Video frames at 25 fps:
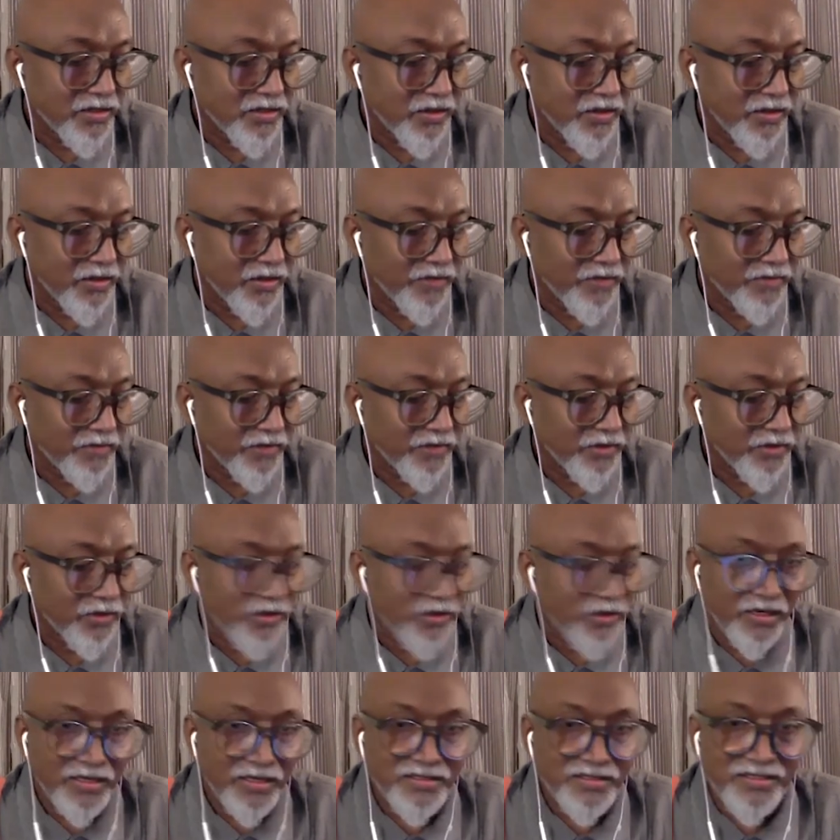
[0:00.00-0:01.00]
of the
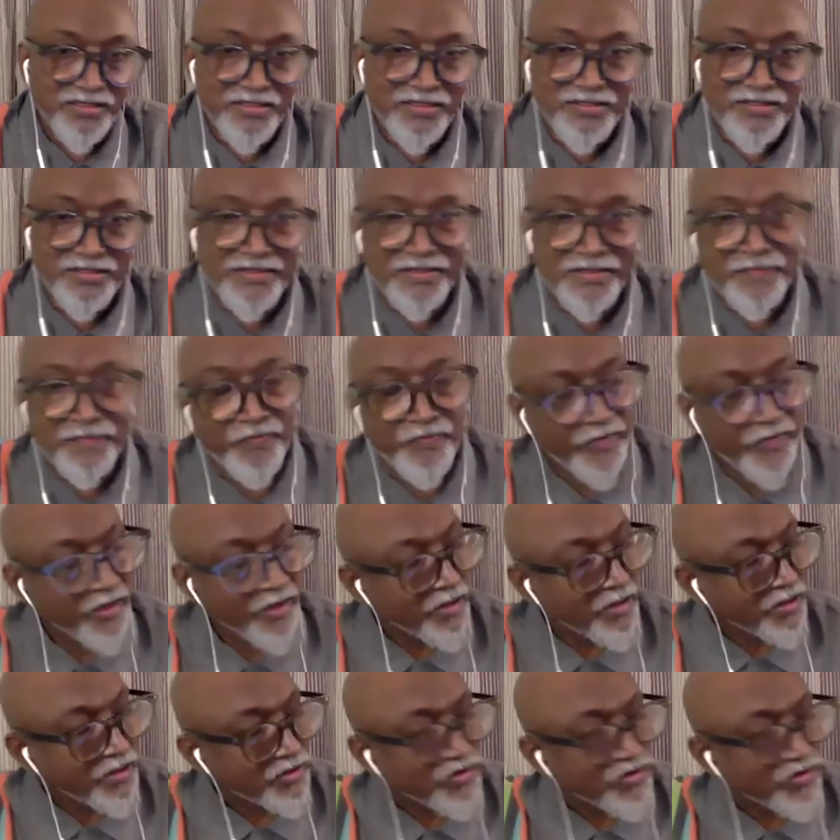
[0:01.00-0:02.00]
organization
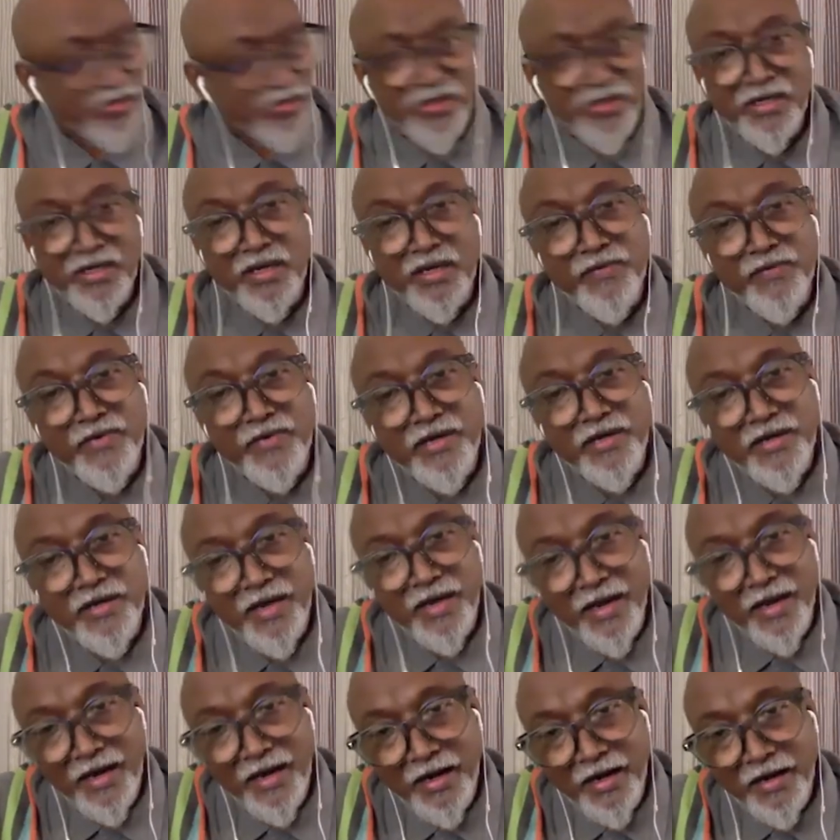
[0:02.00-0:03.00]
so never
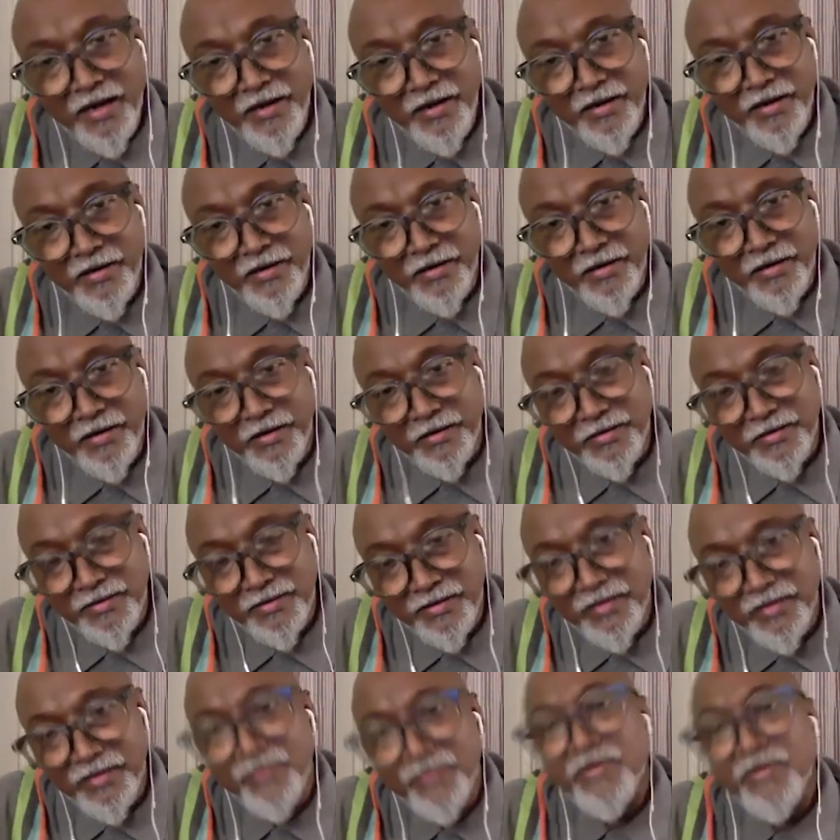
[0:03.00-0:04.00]
had uh,
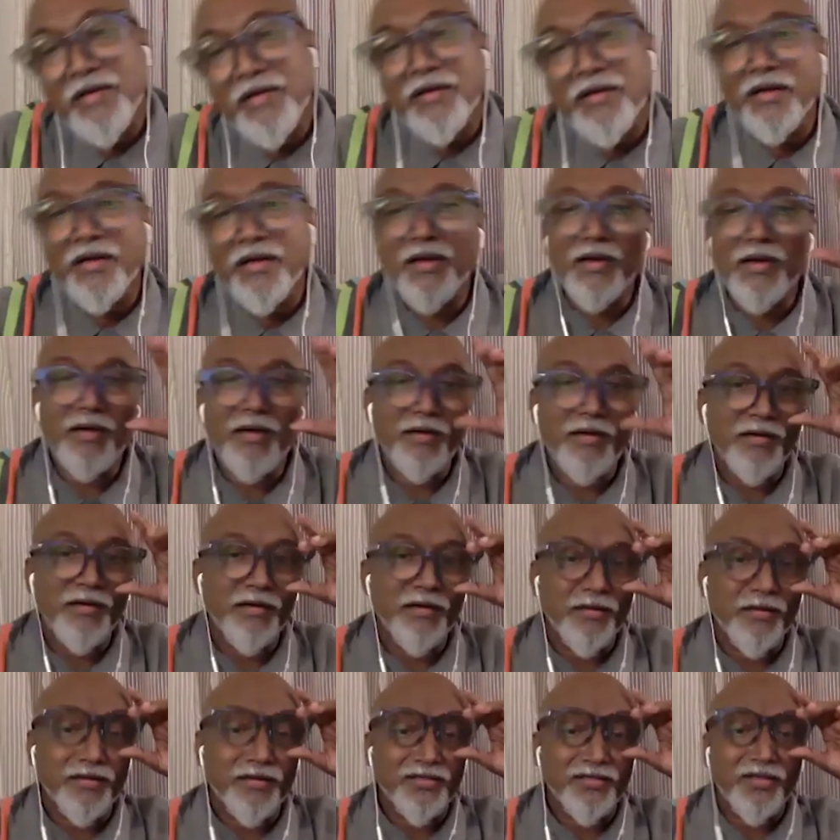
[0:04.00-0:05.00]
never had
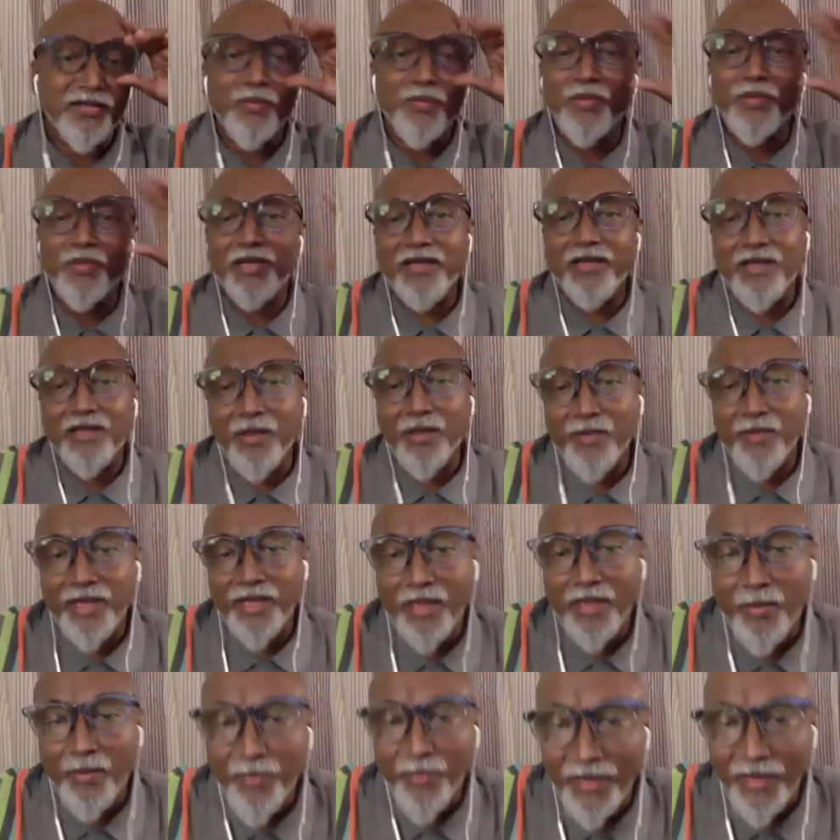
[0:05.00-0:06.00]
uh, somebody
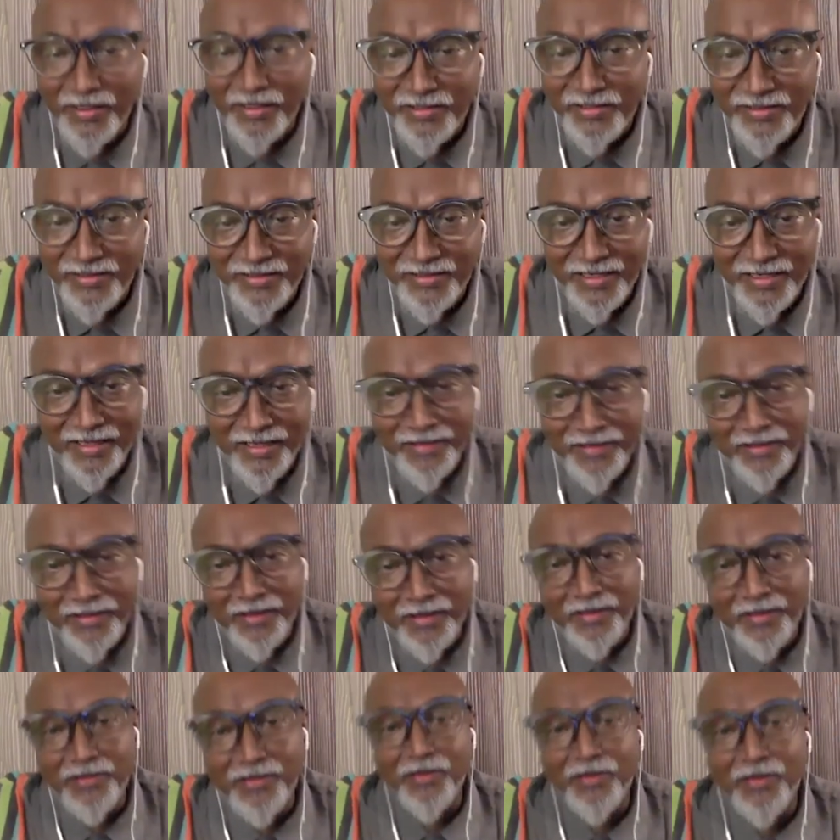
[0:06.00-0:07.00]
coming up and saying
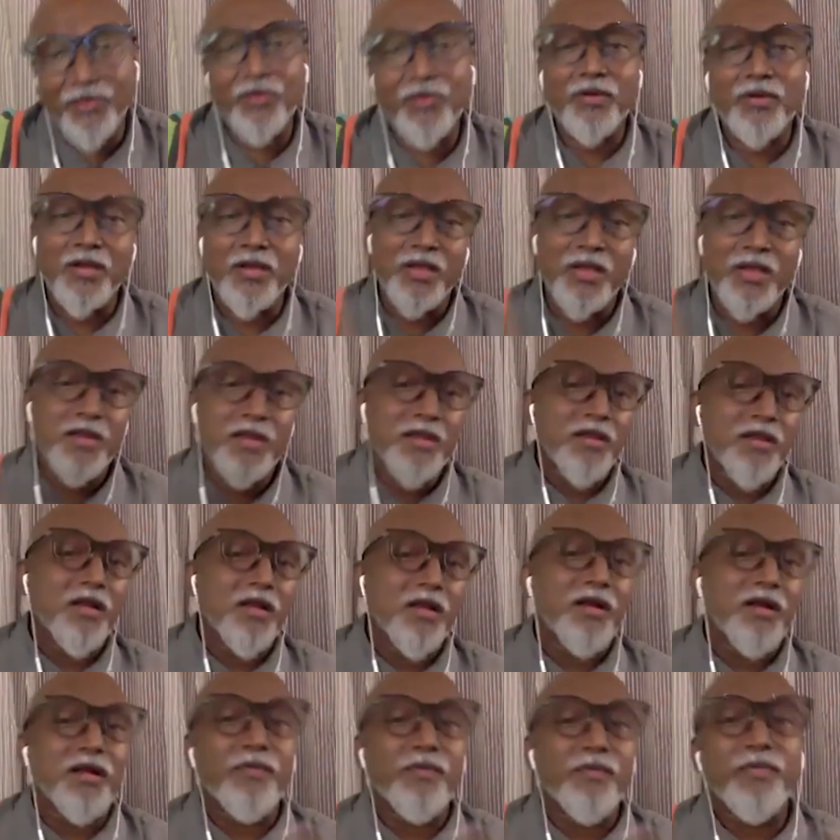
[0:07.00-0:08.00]
that you know
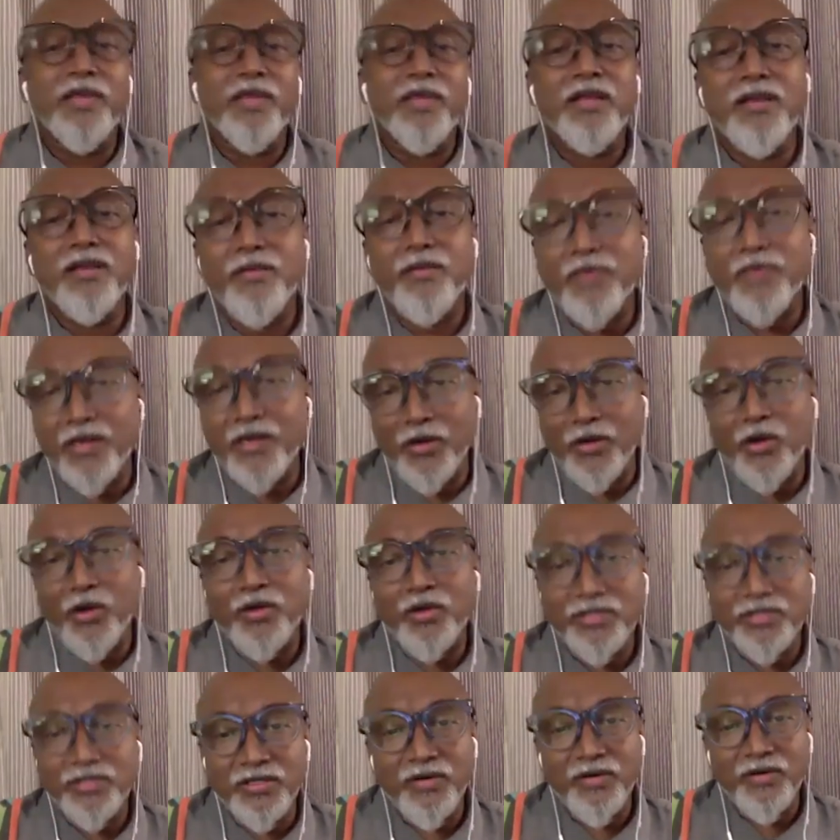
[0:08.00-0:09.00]
uh, we never
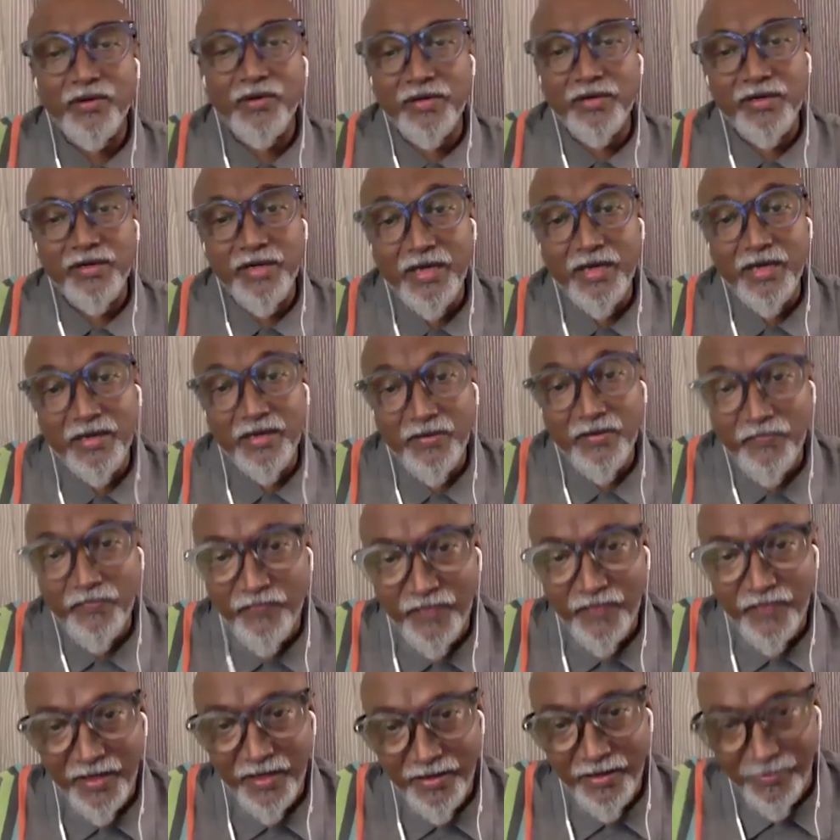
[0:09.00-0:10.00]
lost our creative
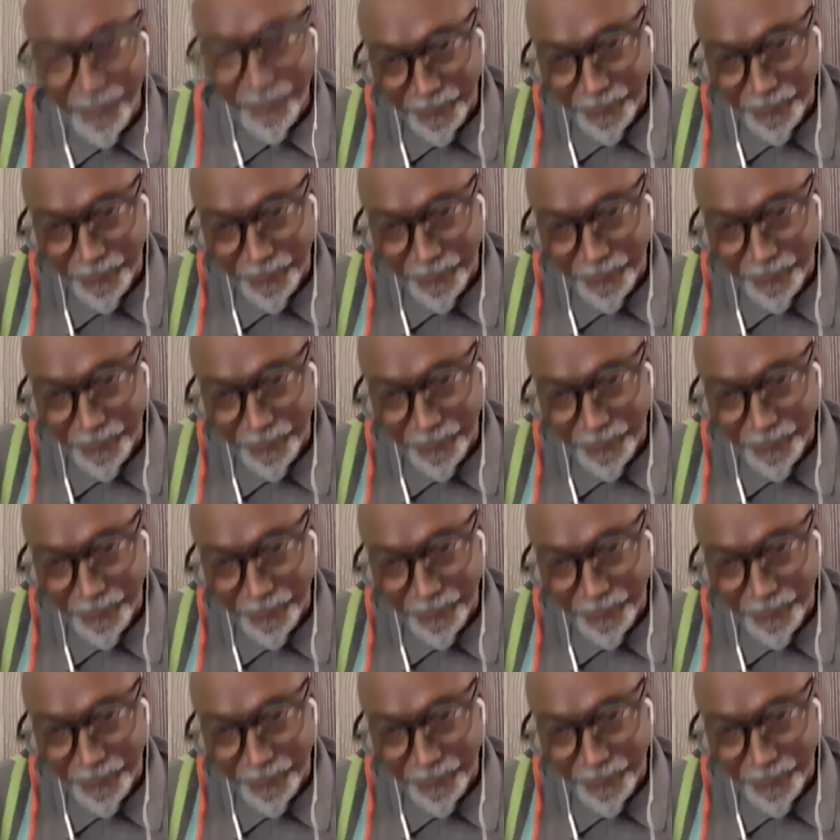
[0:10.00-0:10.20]
freedom